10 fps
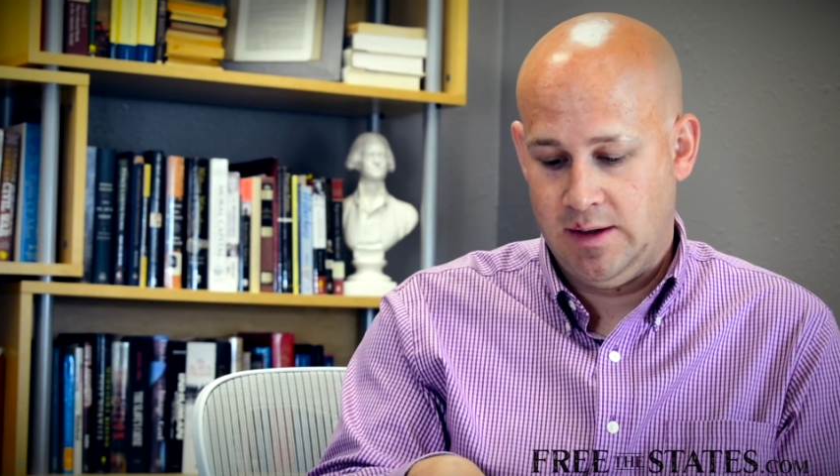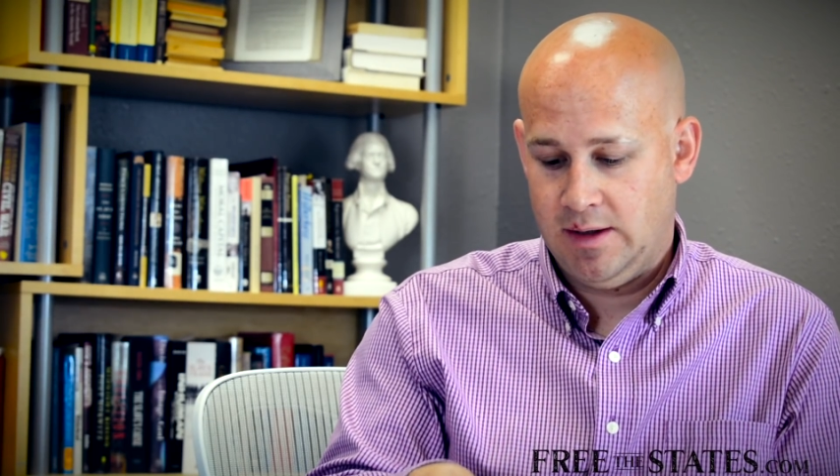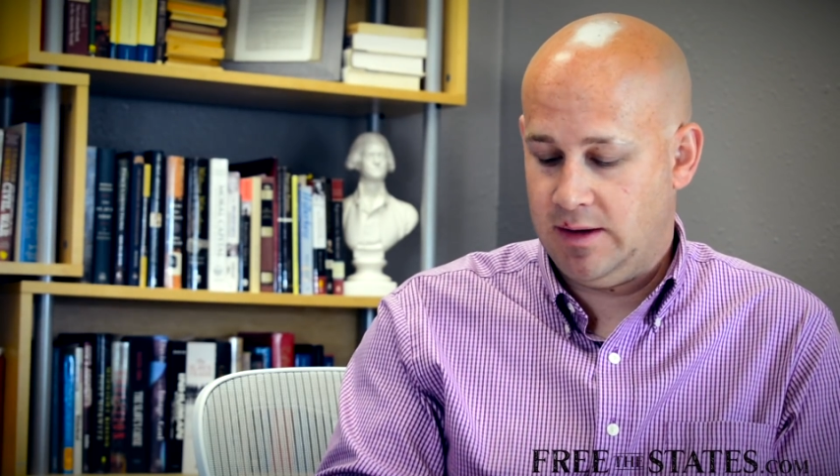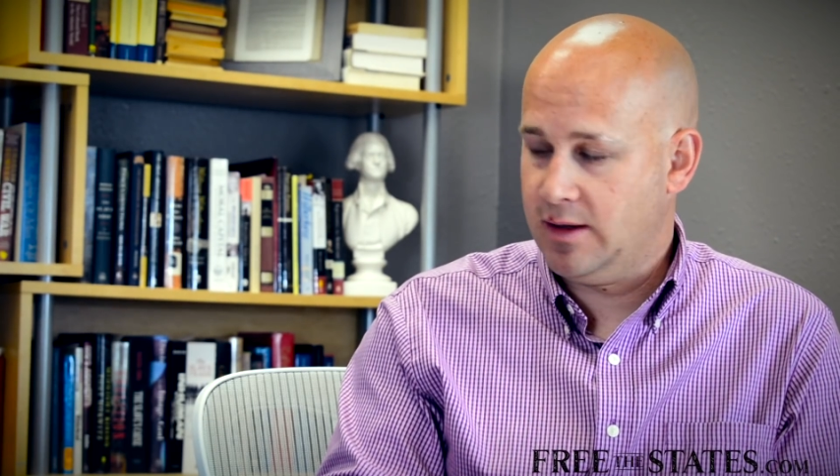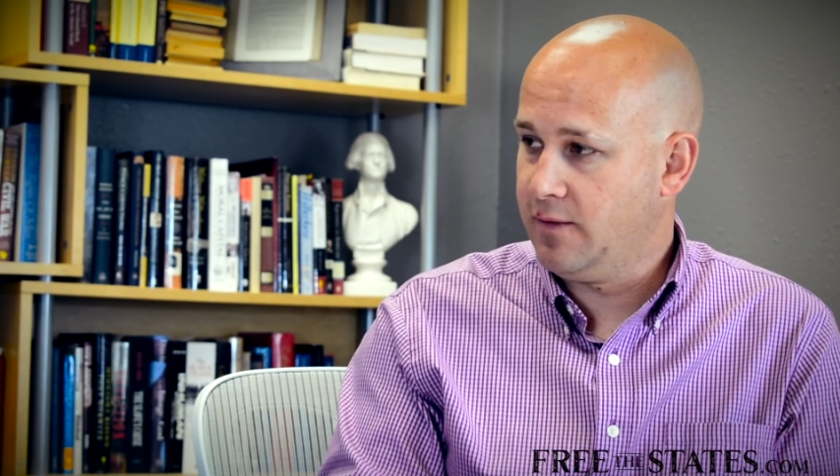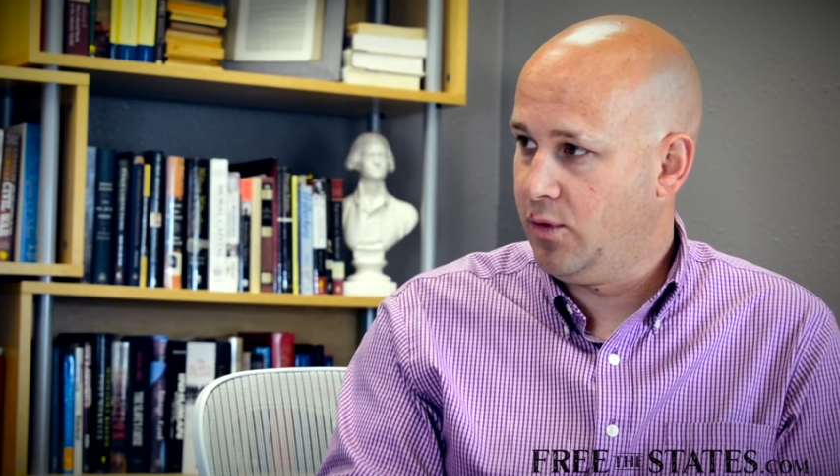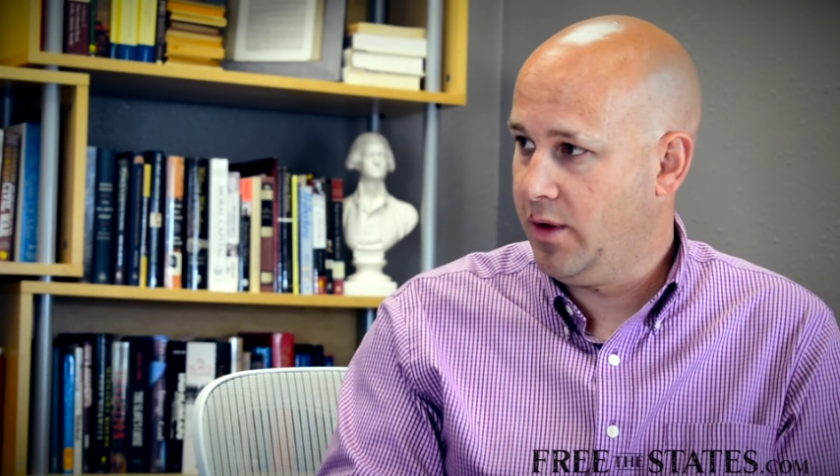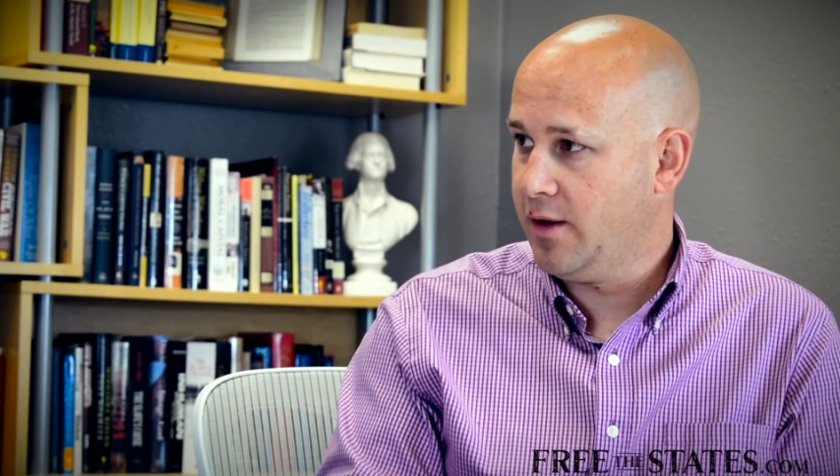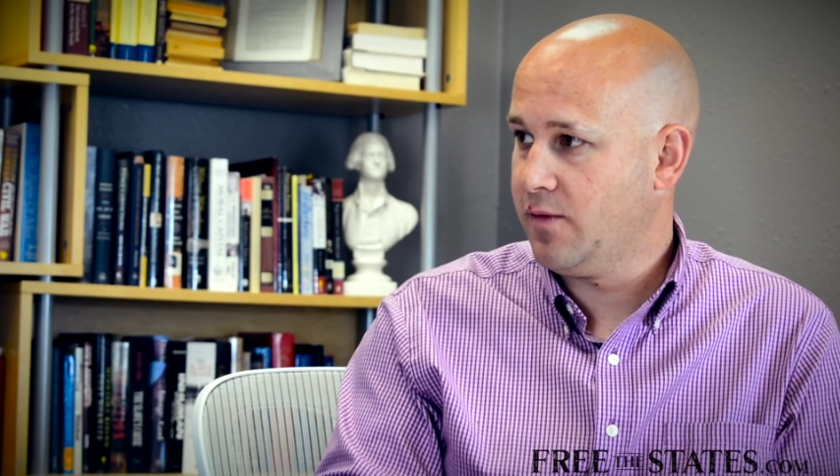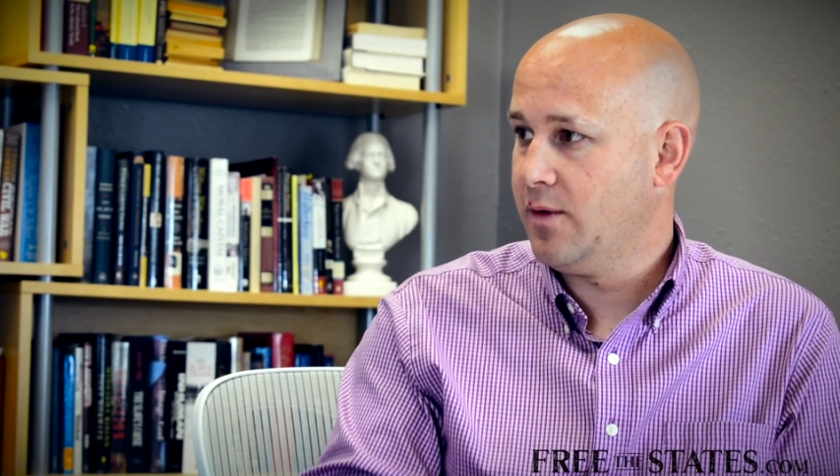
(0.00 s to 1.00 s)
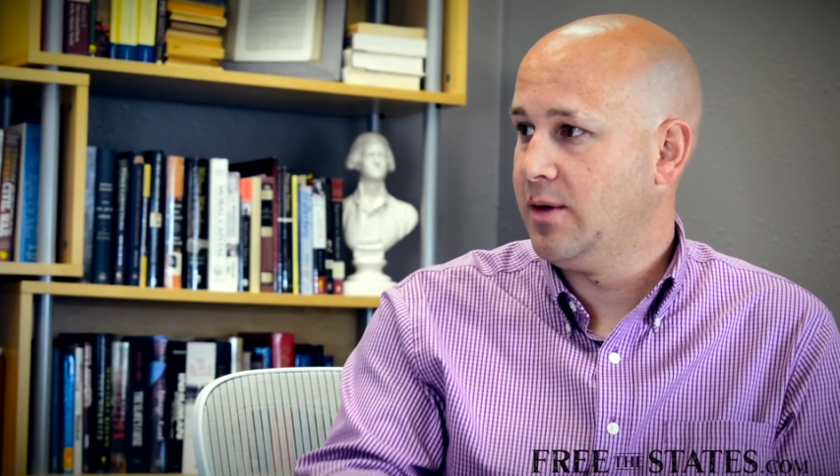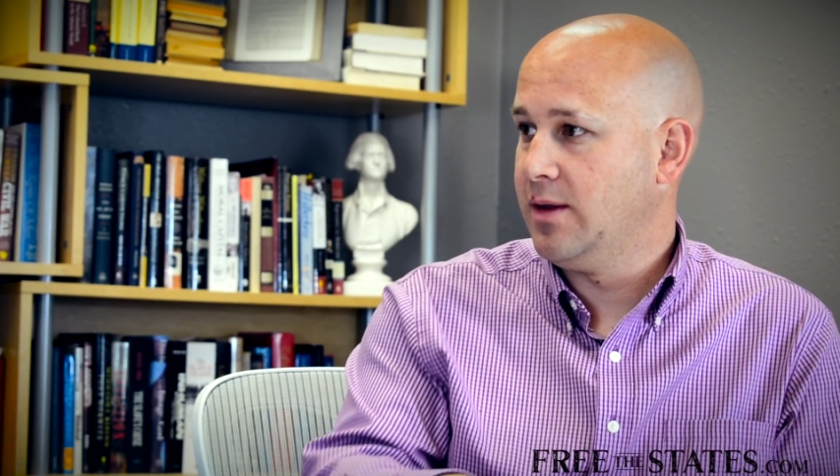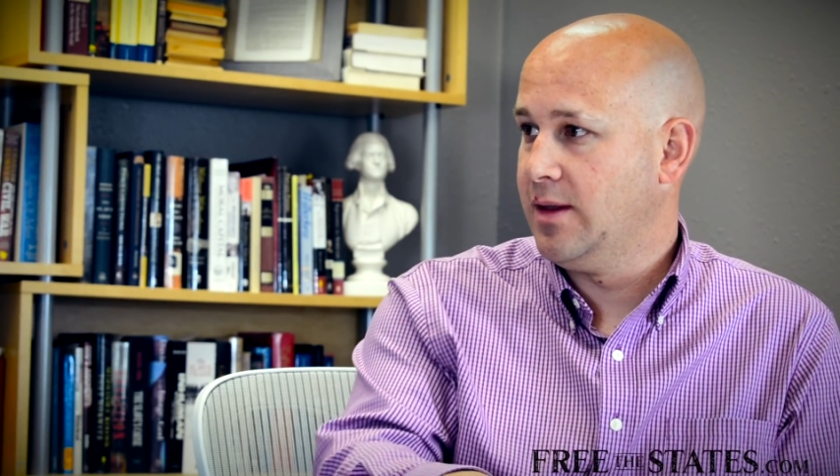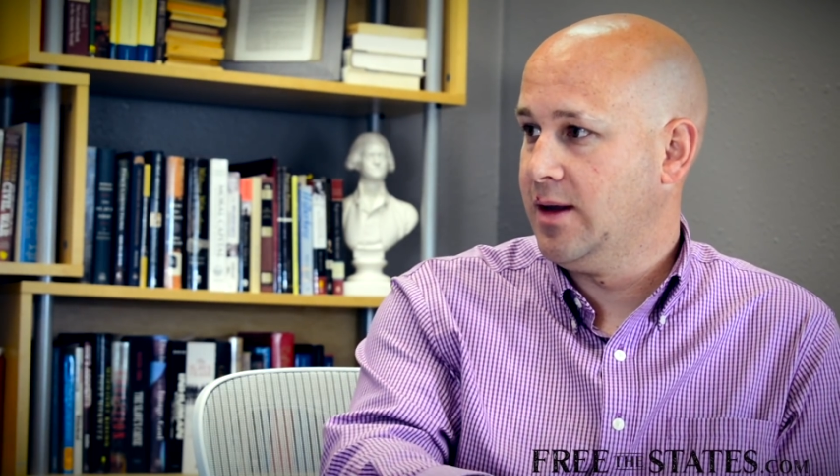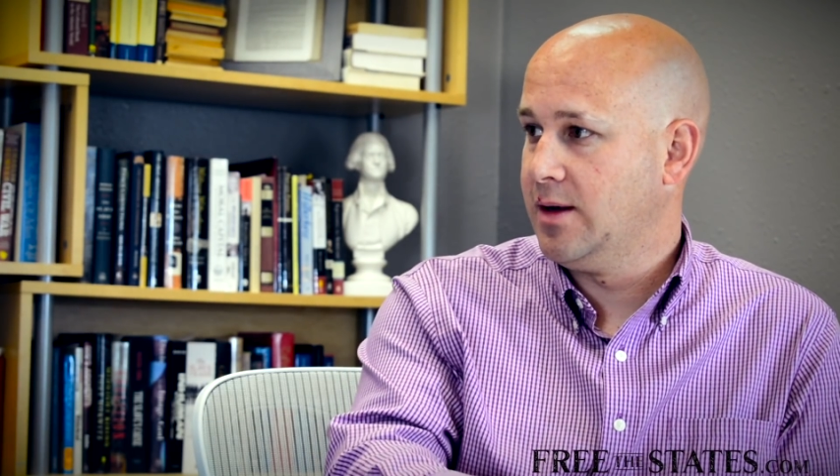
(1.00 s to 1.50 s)
and then a full House vote,
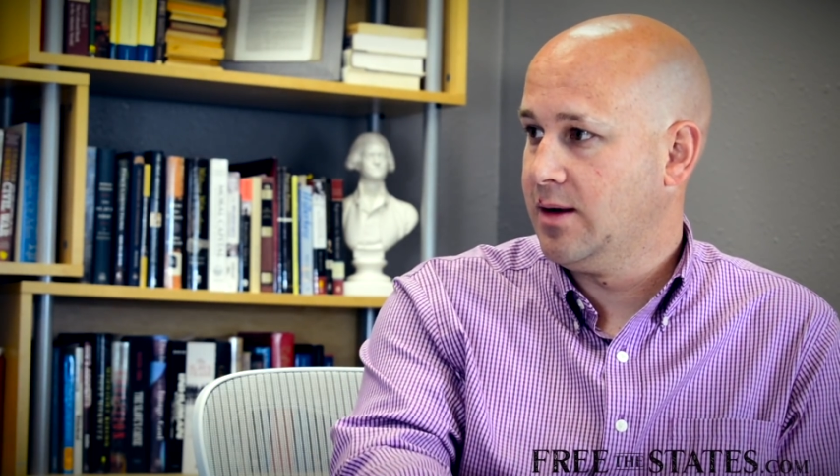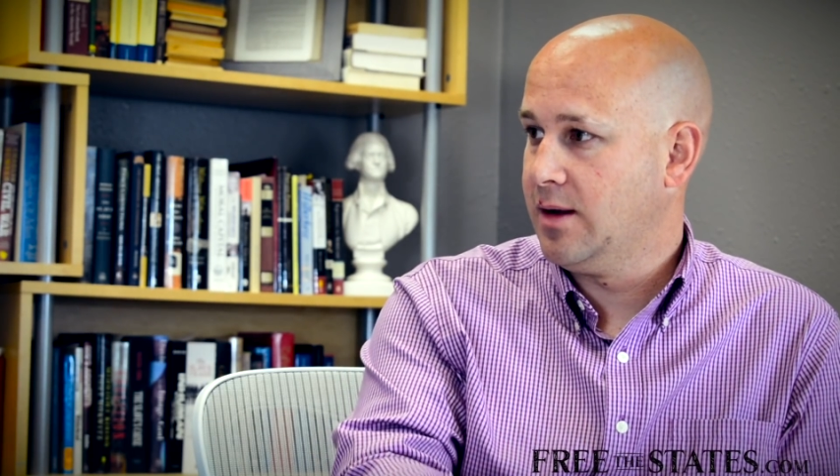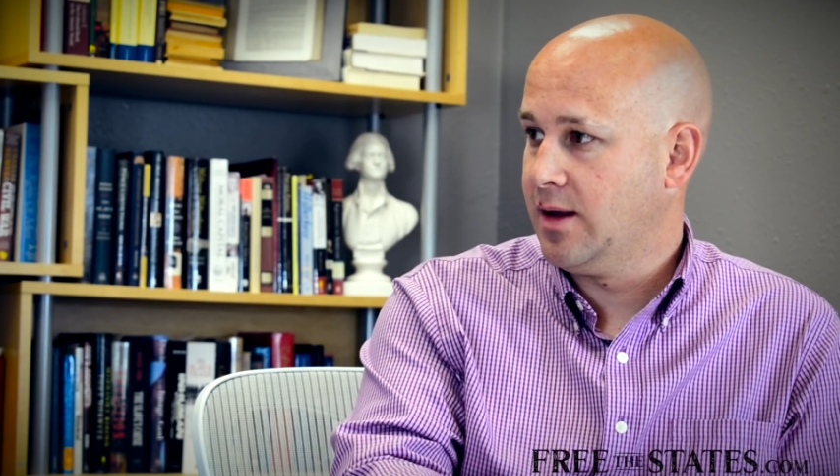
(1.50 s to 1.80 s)
and then